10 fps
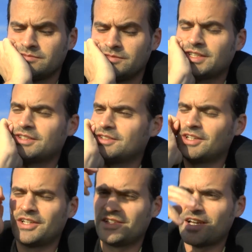Th I
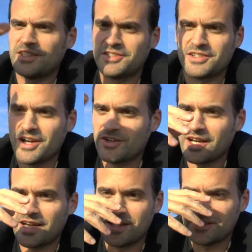also that's have,
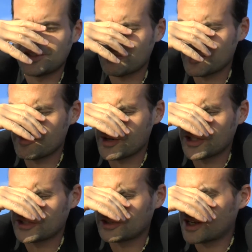okay. Uh, that's a bit
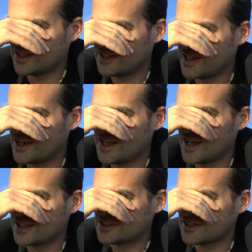much.
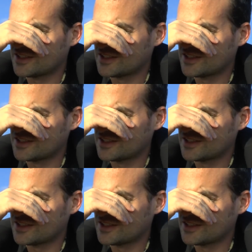Next.